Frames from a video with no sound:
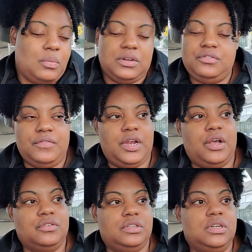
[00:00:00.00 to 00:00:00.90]
watched
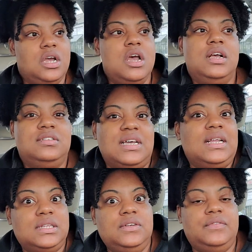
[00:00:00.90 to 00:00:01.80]
videos and
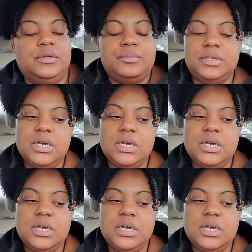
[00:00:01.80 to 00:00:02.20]
silently filmed.